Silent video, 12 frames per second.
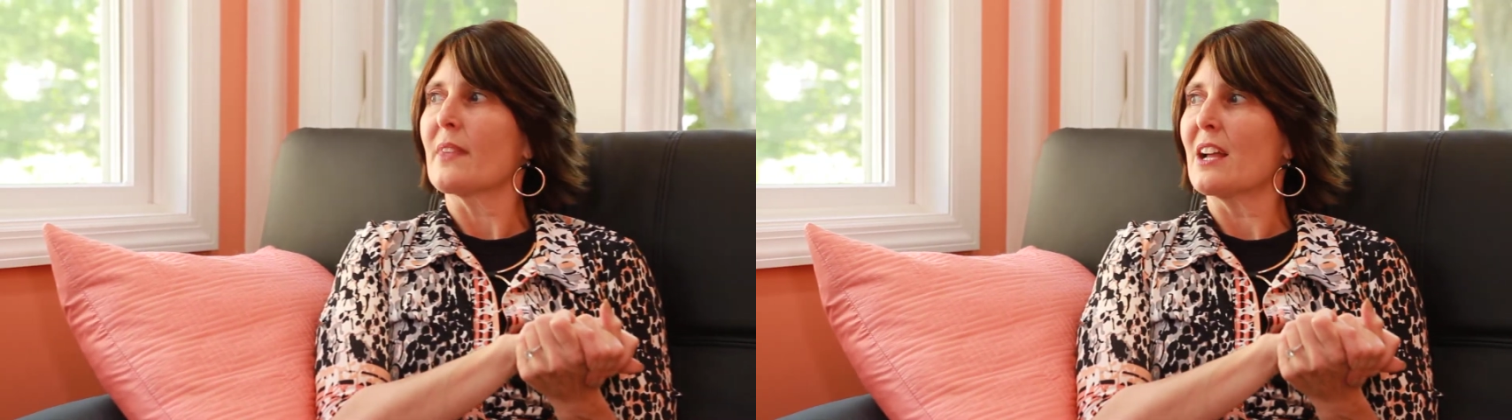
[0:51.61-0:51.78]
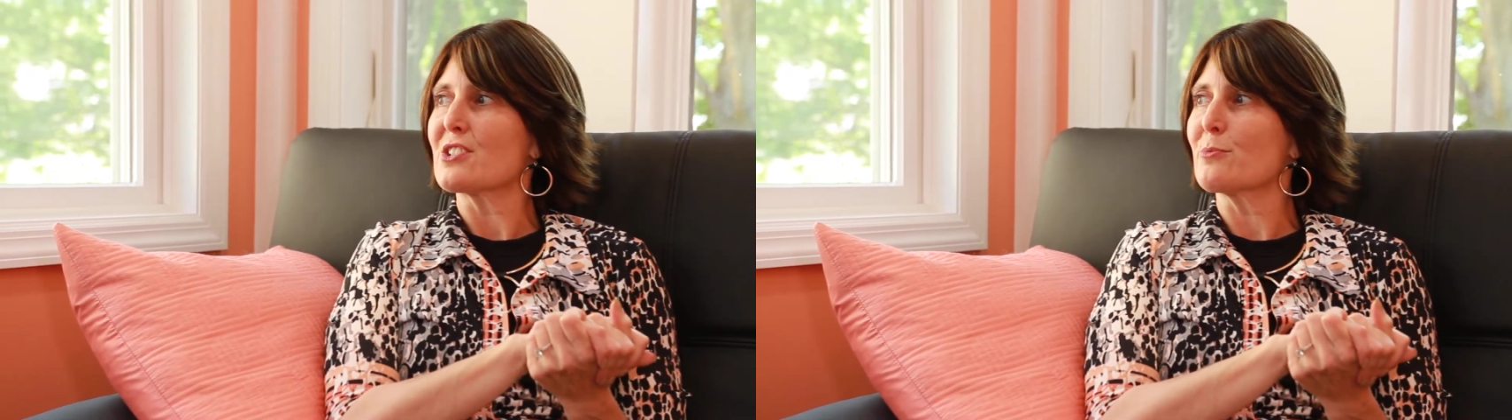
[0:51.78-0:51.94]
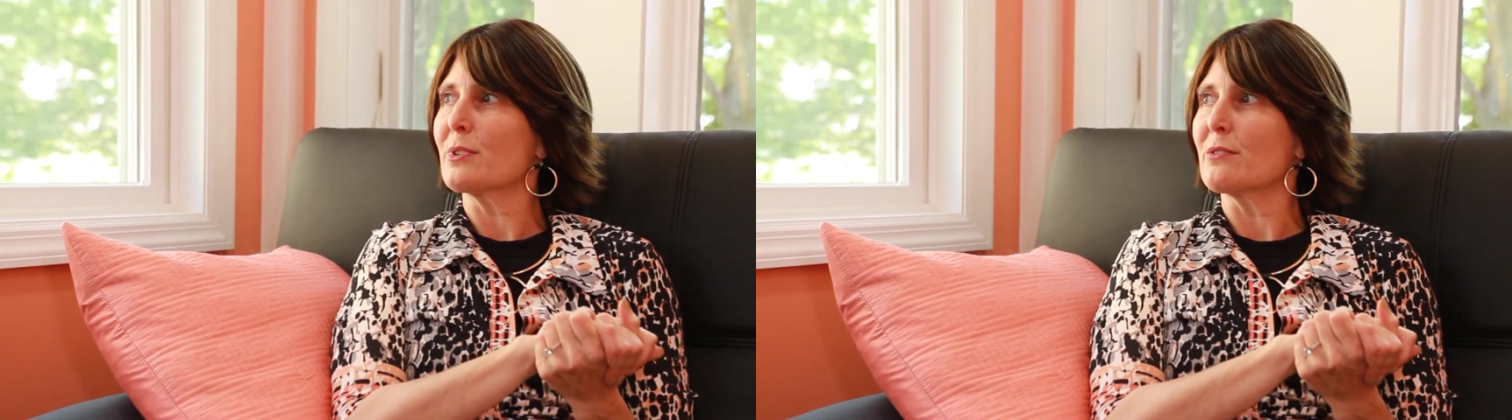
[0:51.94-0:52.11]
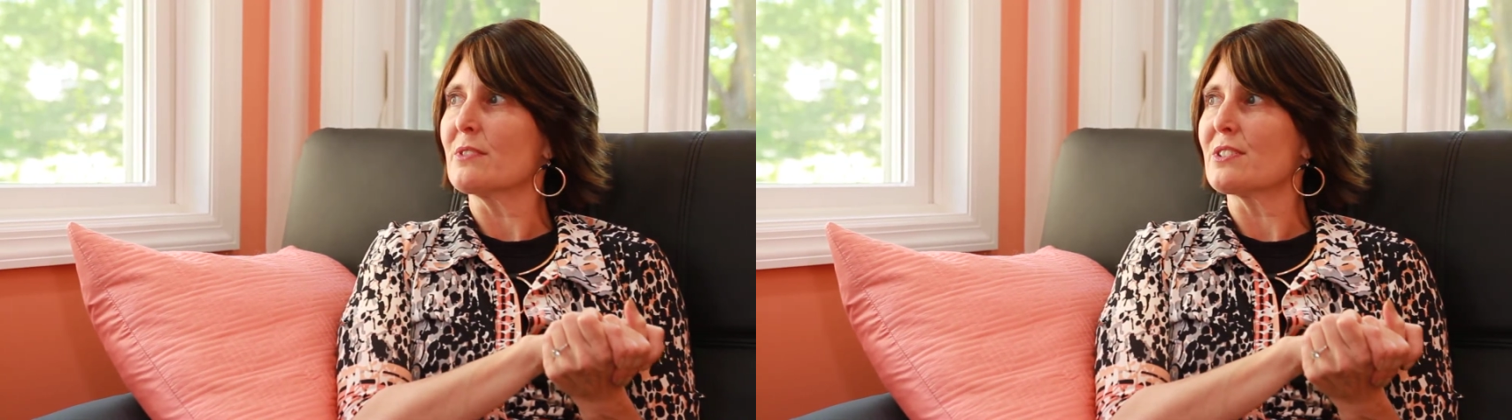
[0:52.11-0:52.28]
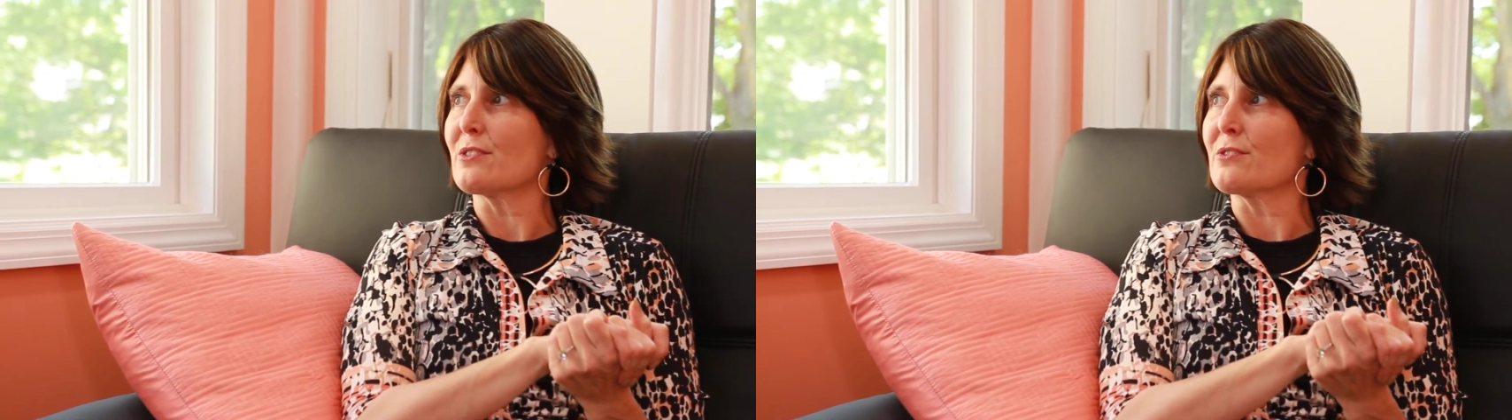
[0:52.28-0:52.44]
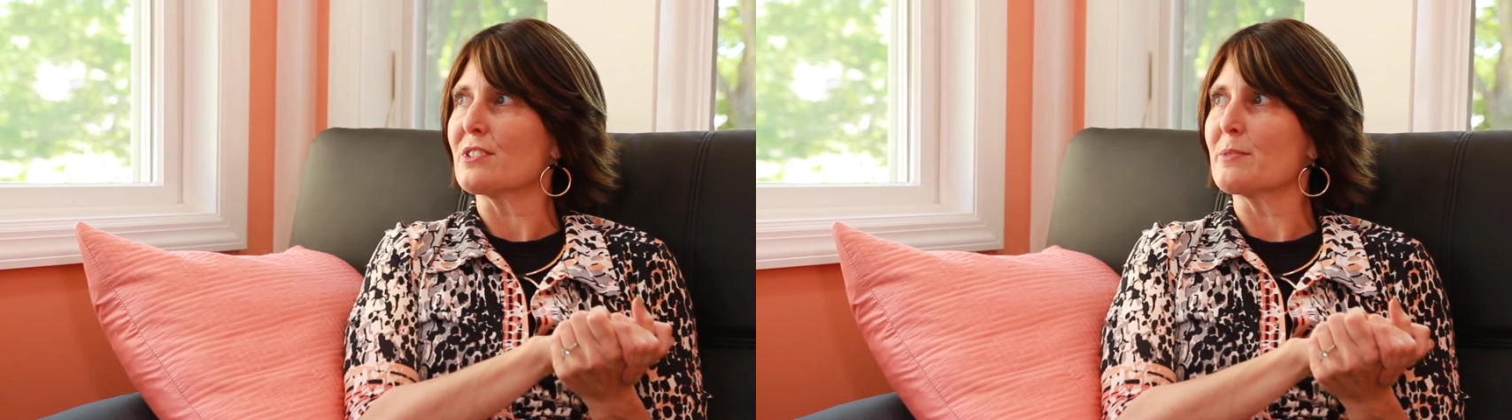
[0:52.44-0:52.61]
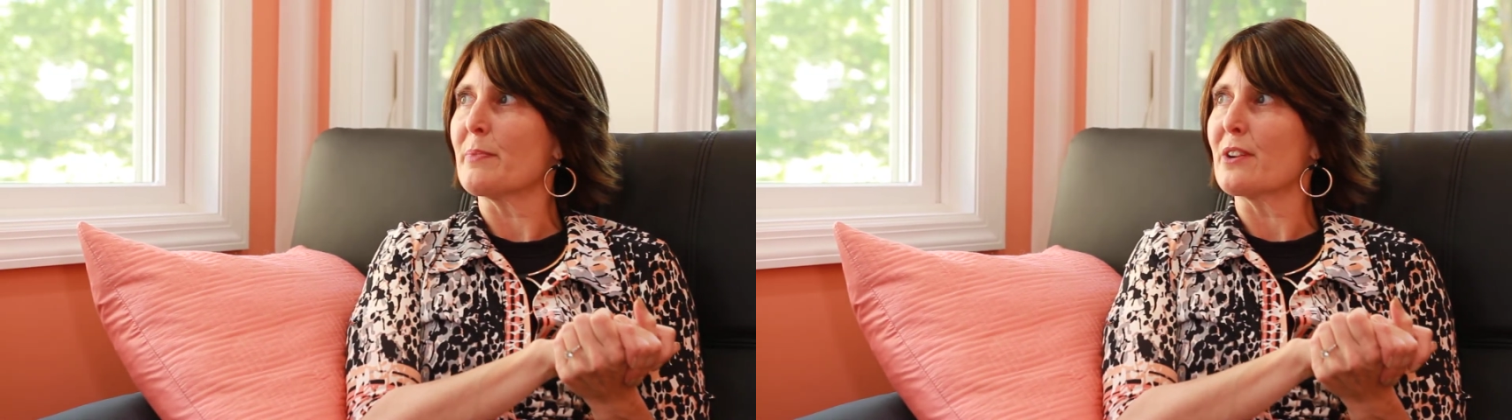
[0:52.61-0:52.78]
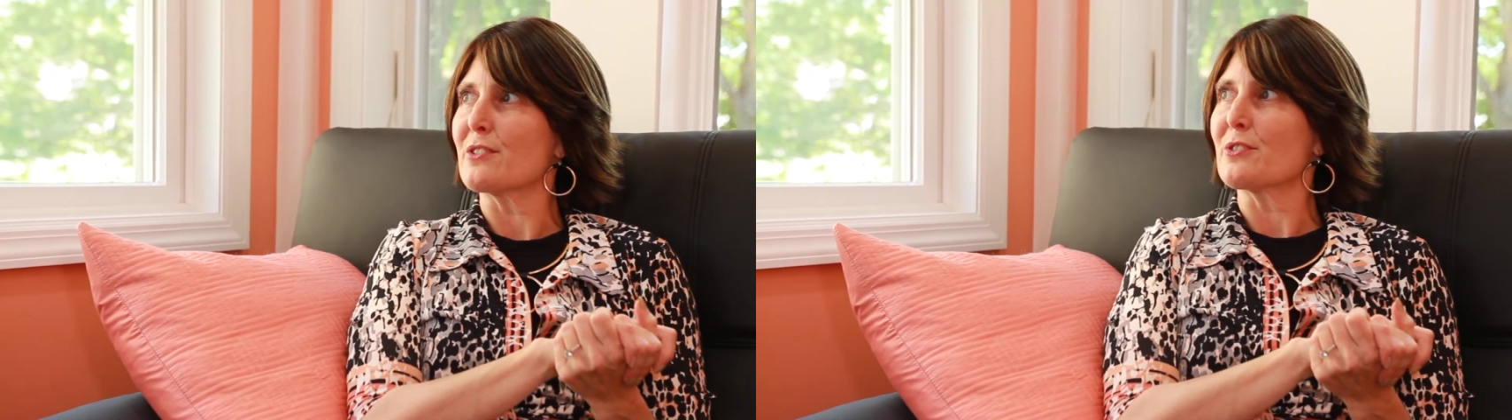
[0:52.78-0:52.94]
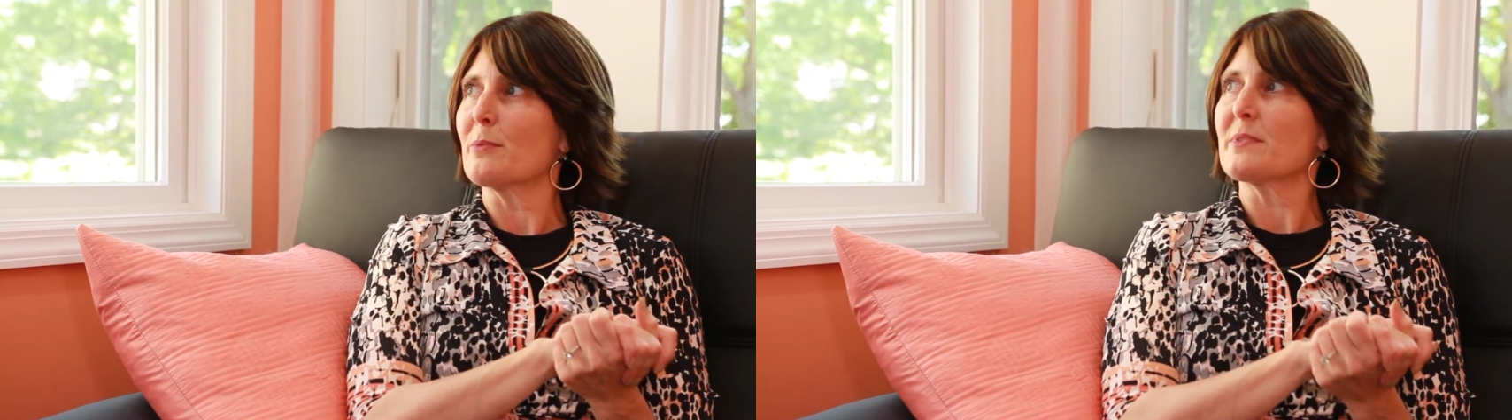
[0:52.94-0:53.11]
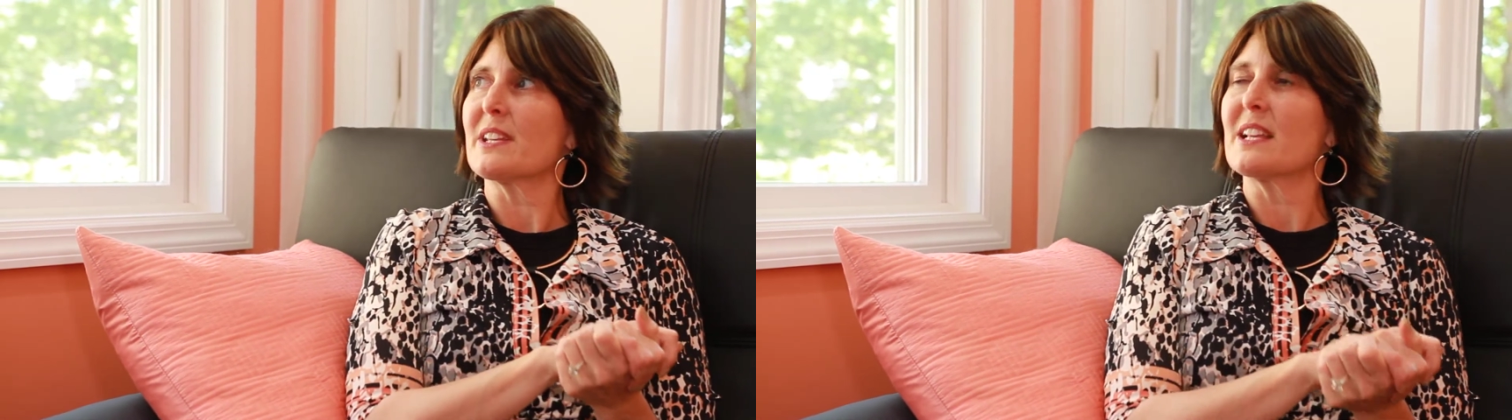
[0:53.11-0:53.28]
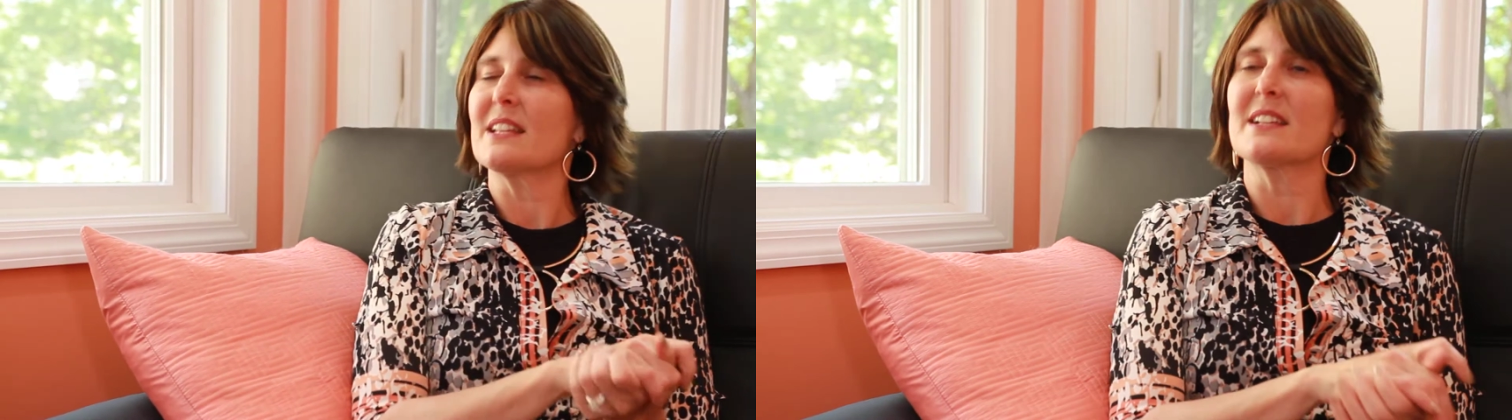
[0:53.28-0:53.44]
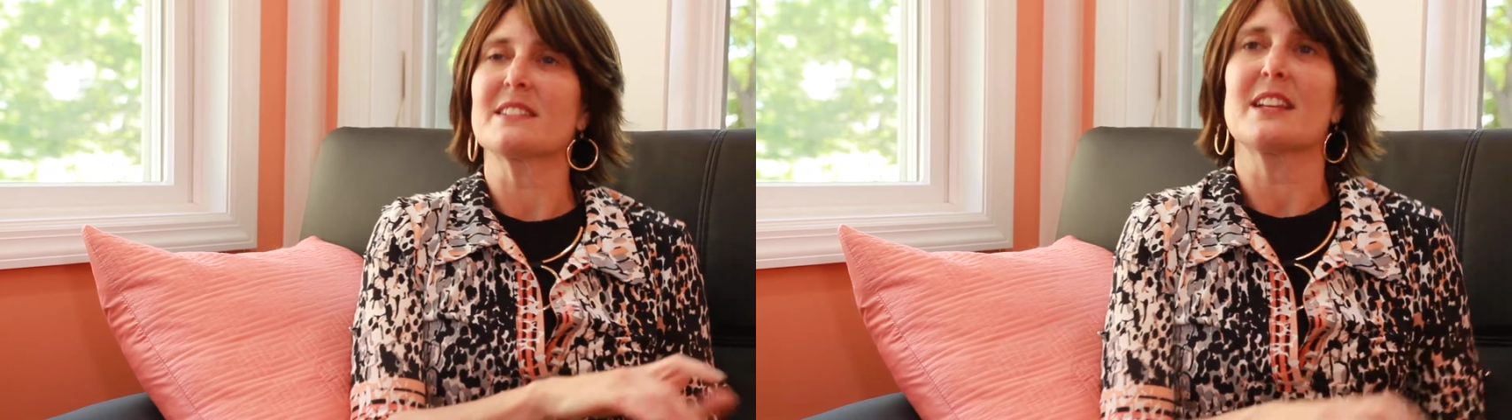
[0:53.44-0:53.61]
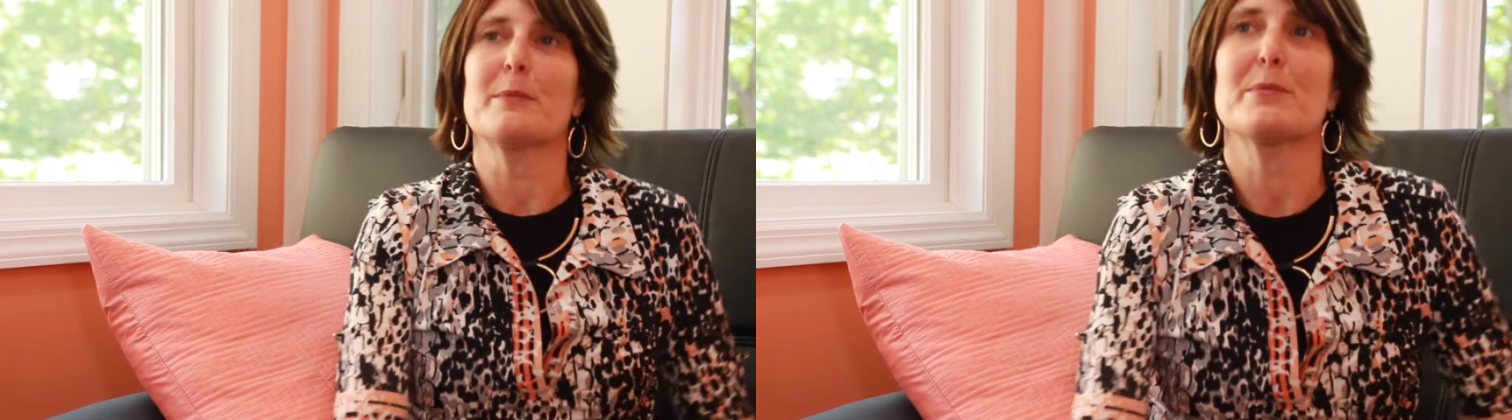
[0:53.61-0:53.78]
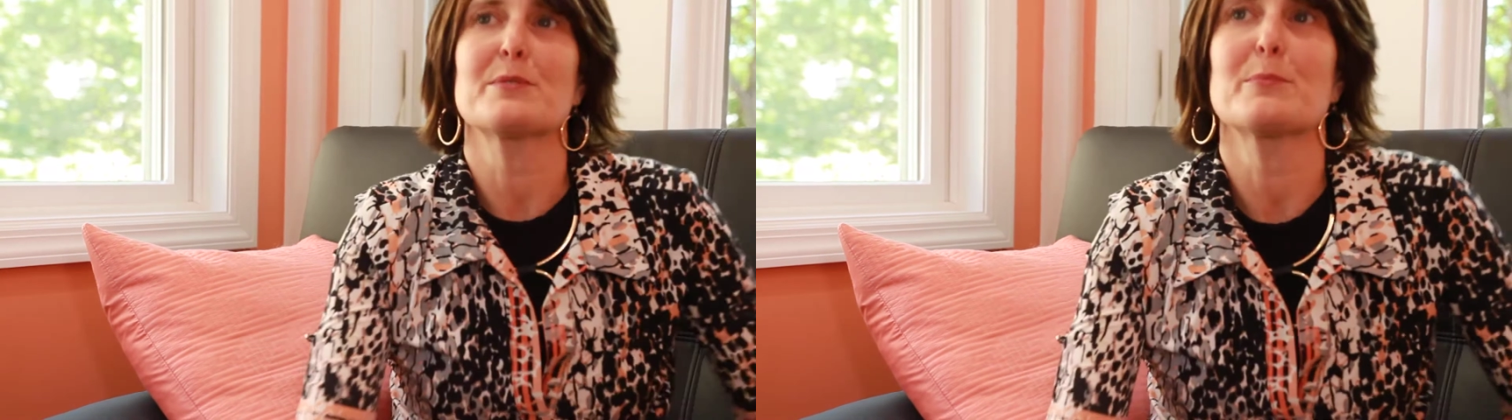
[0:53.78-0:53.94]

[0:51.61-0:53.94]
I should really research this better so I'm saying the examples